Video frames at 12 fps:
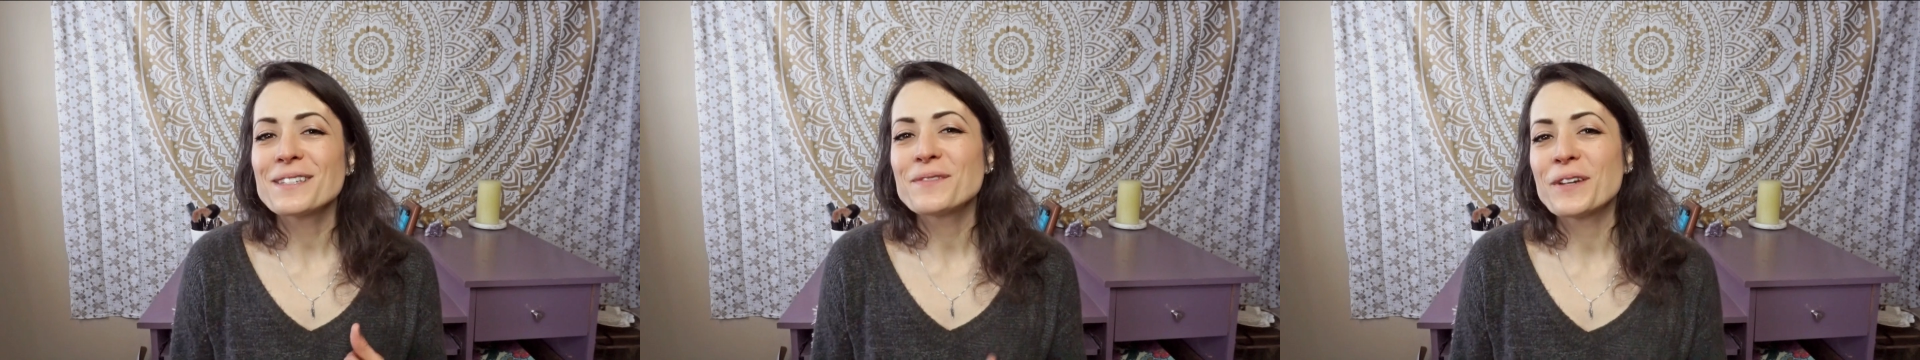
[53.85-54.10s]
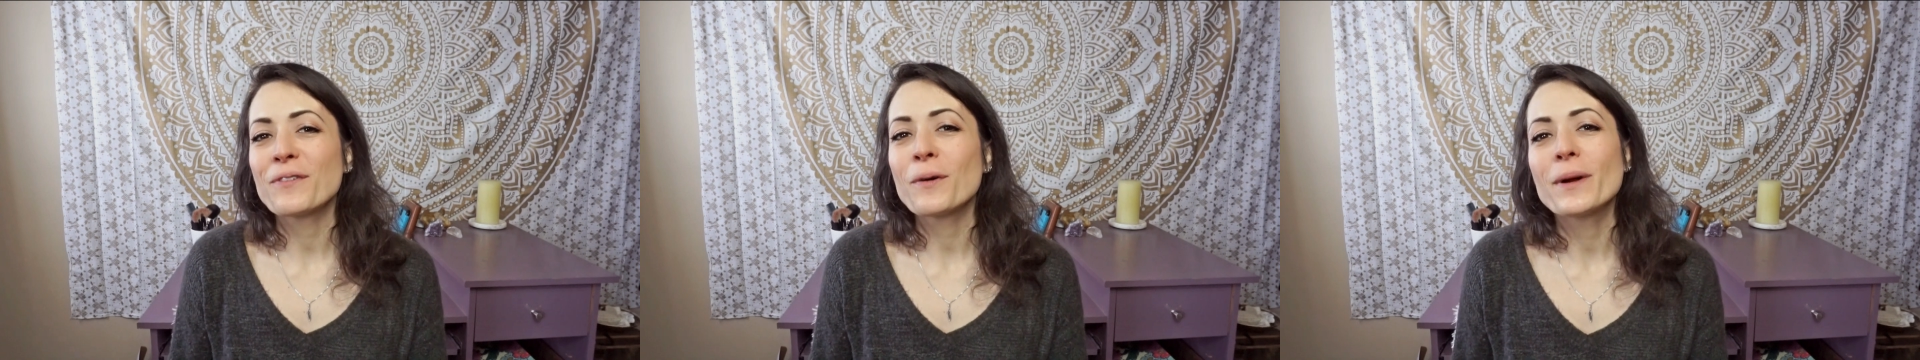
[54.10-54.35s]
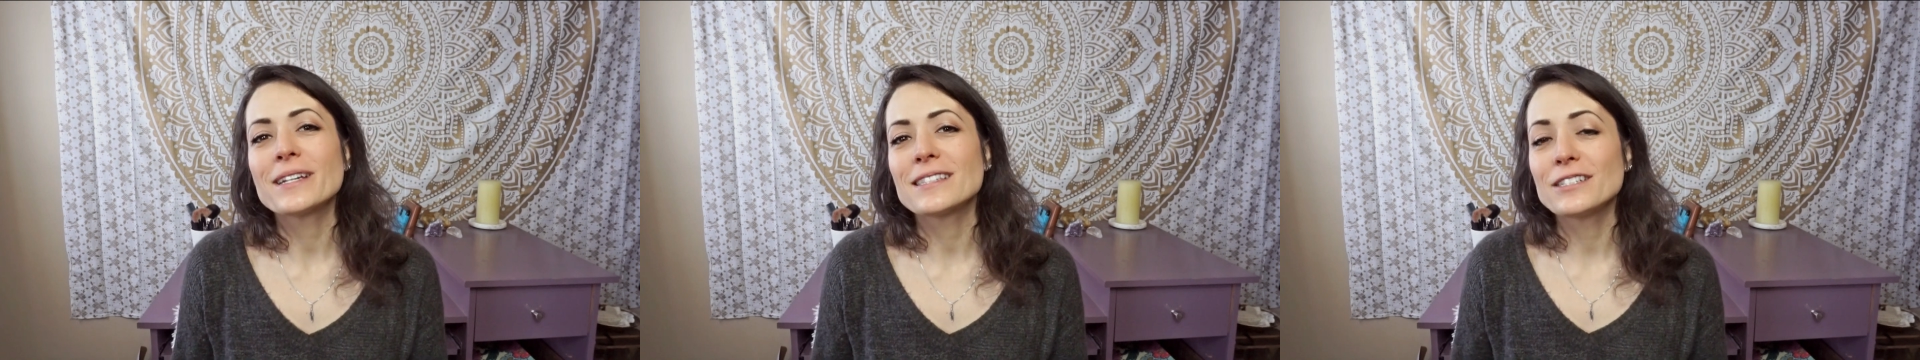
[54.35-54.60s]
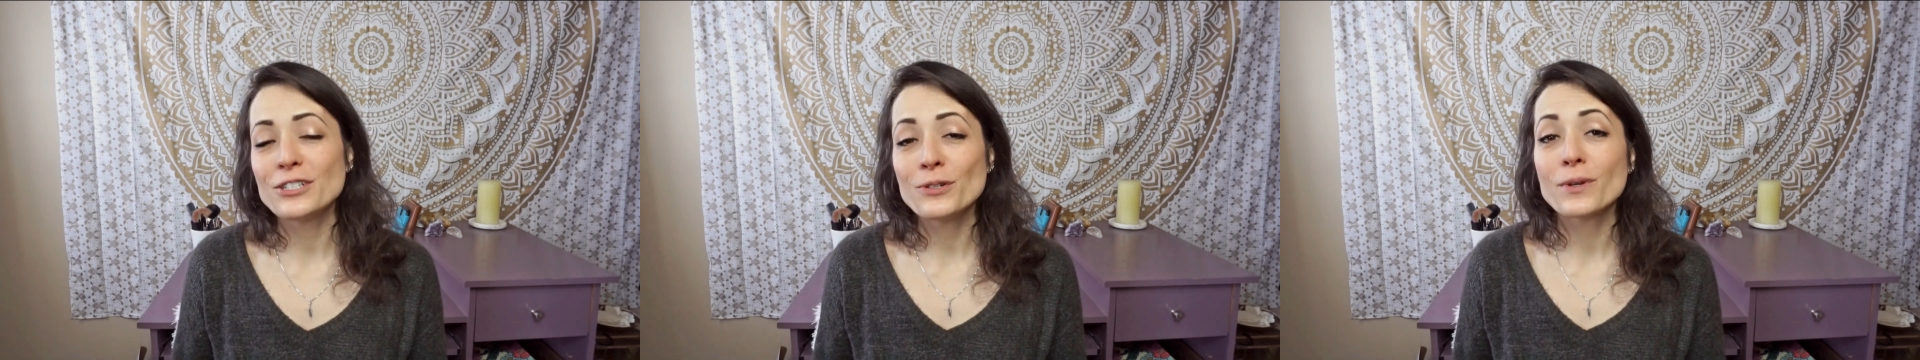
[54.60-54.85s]
of different ways
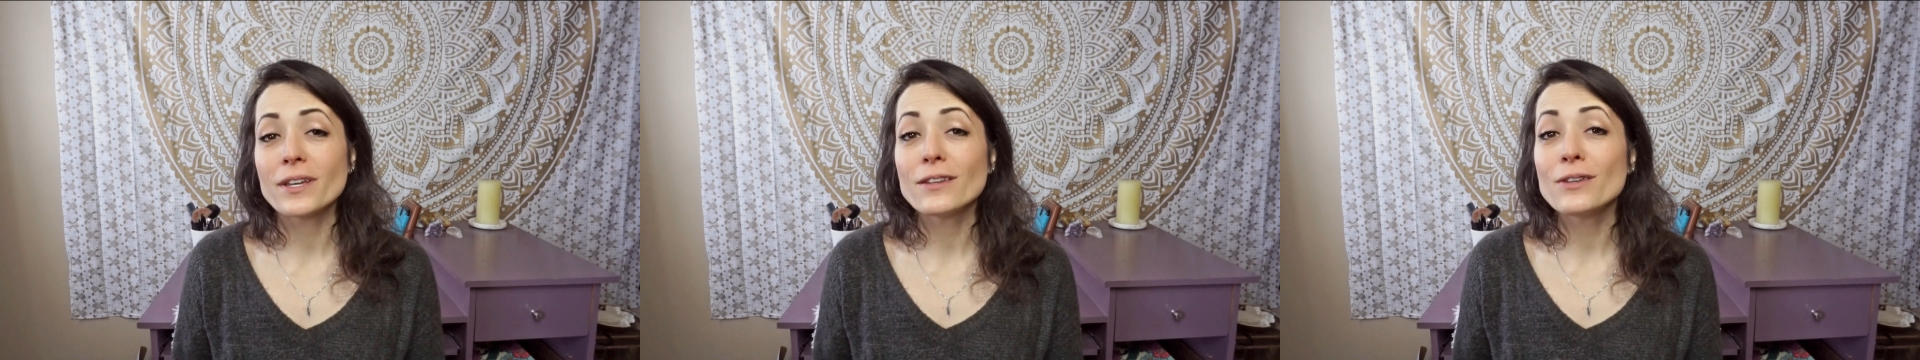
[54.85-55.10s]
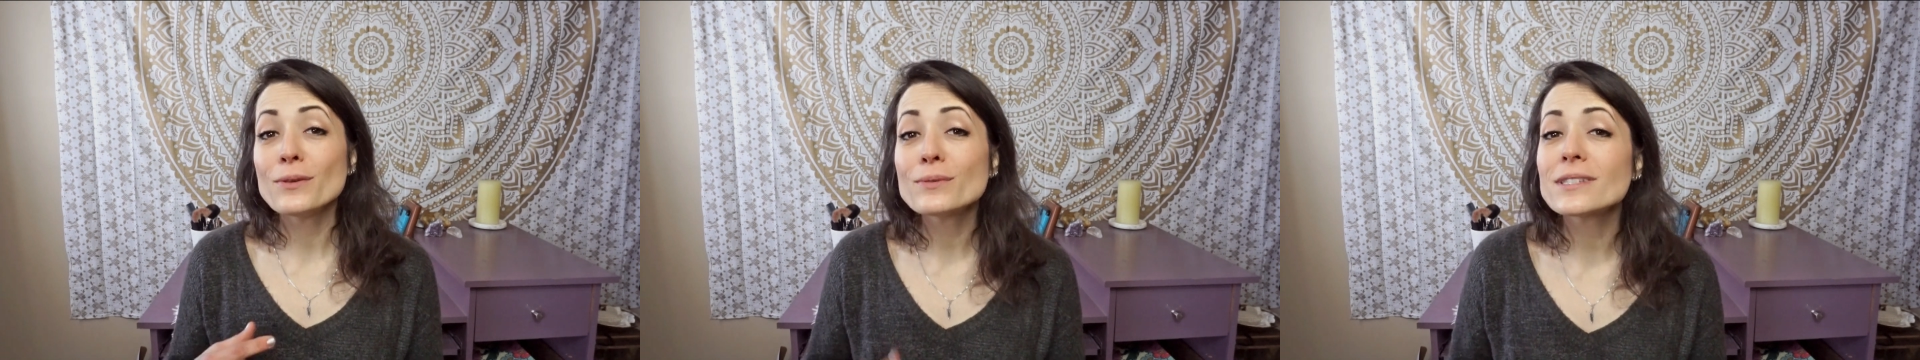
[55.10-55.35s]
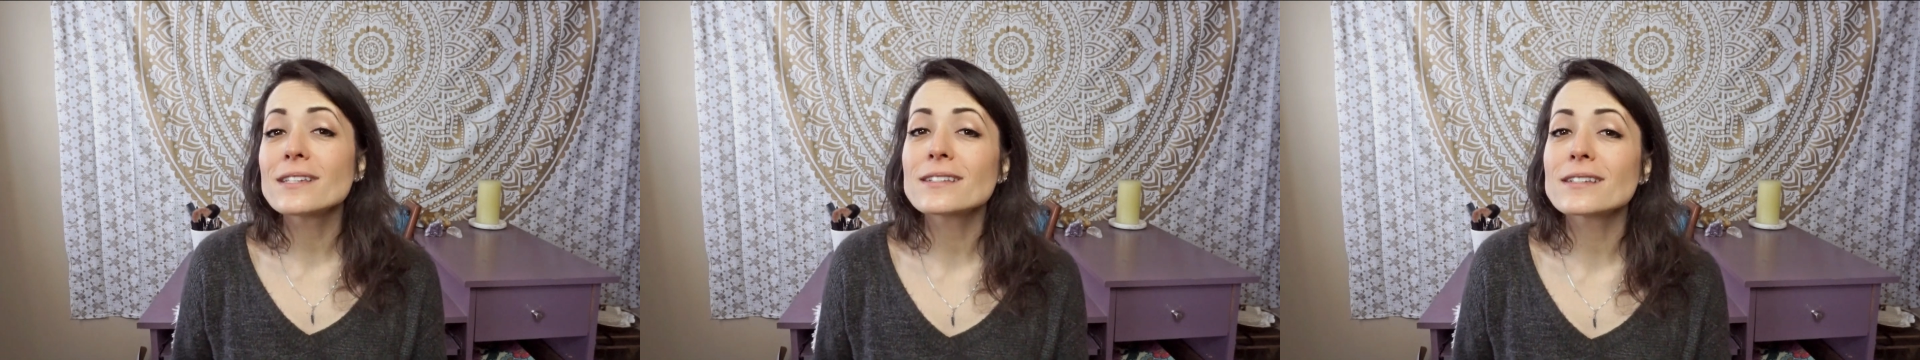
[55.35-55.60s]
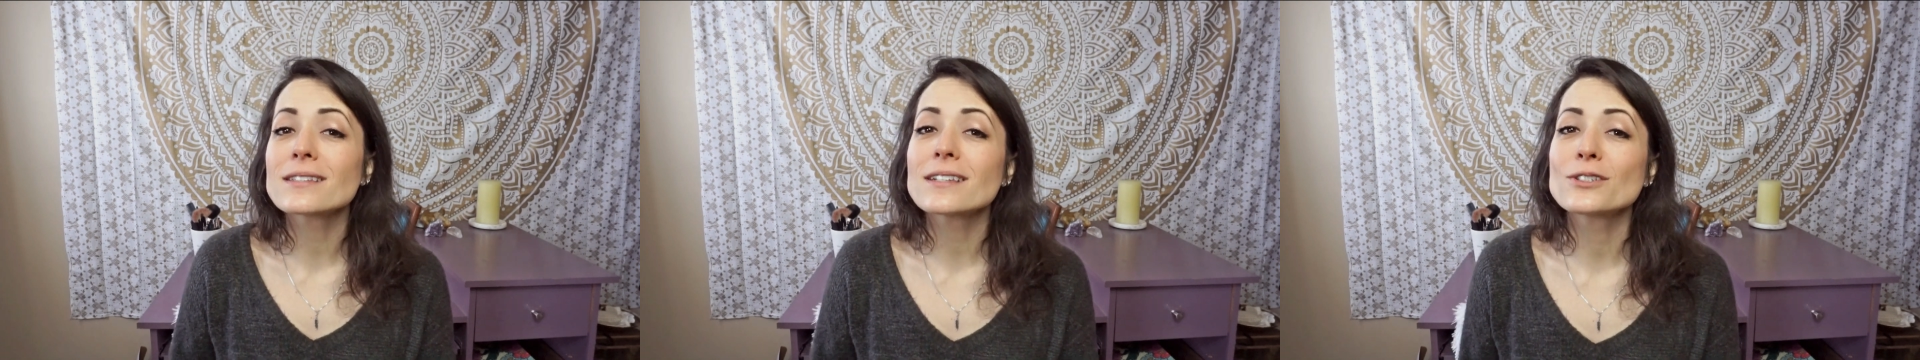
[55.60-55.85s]
that you can use these
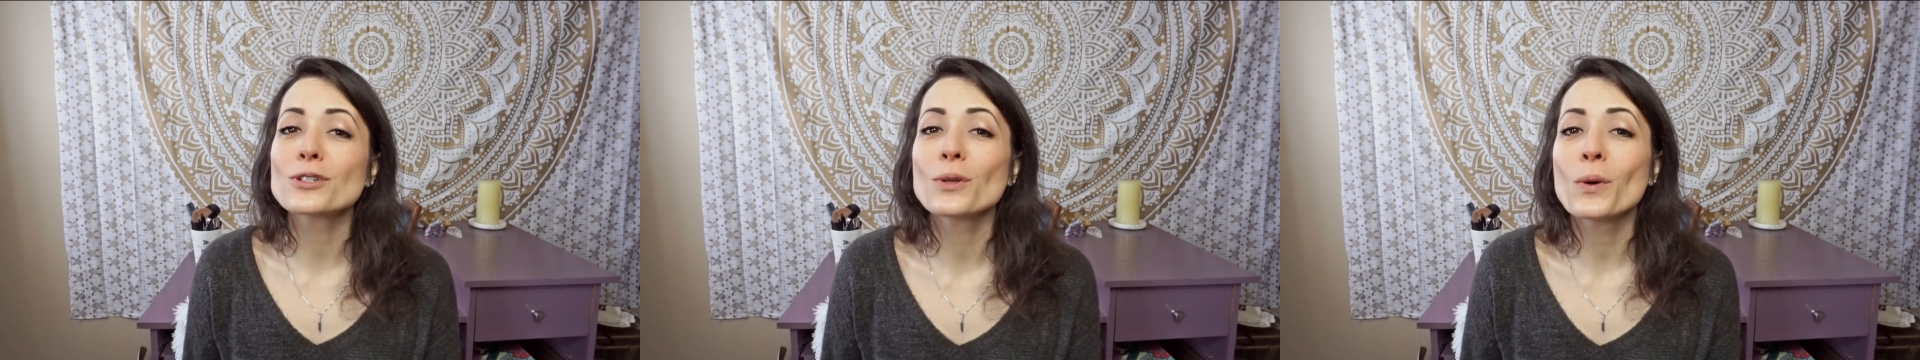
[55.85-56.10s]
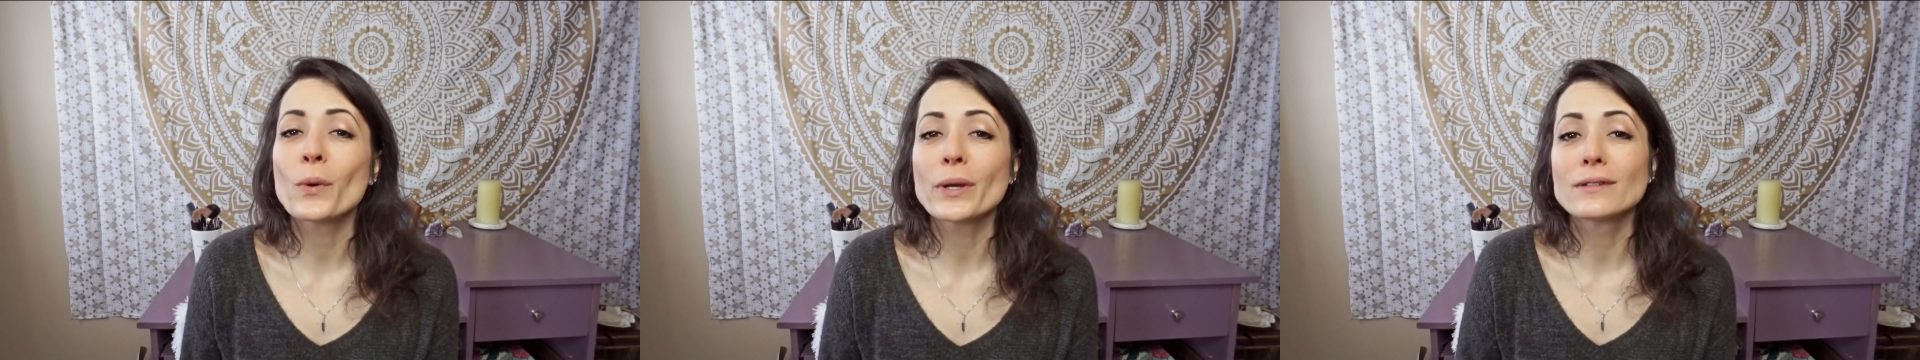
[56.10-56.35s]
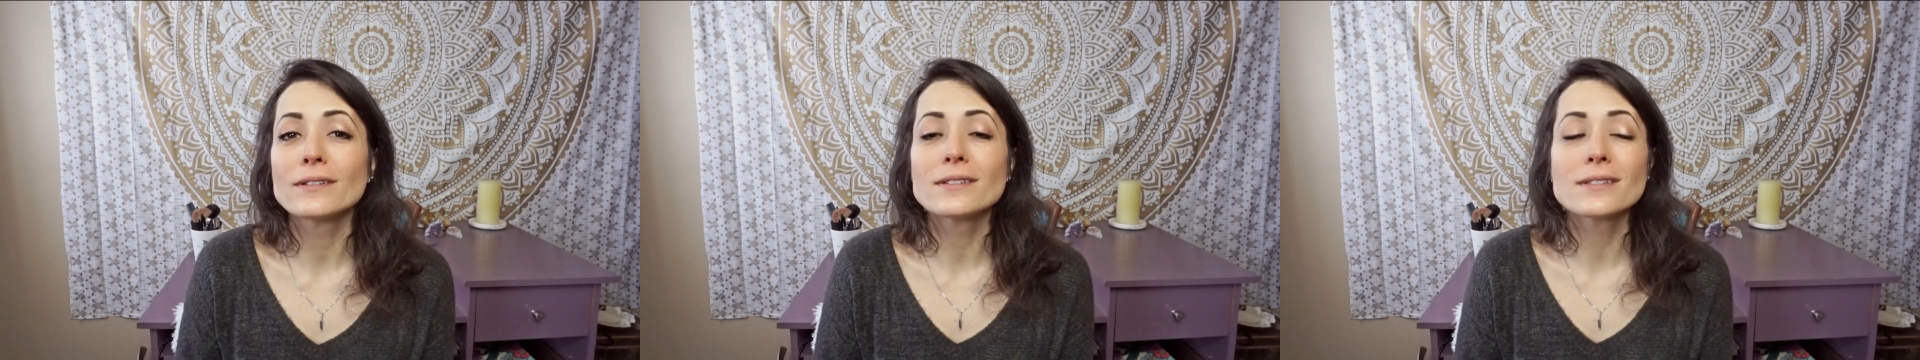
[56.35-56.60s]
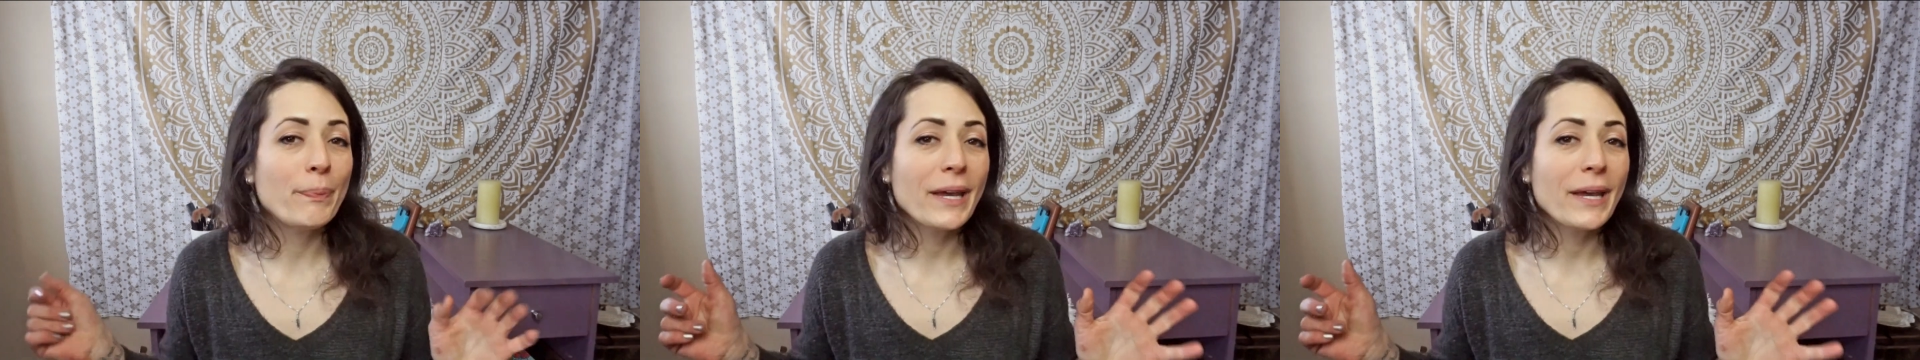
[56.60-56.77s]
essential oils.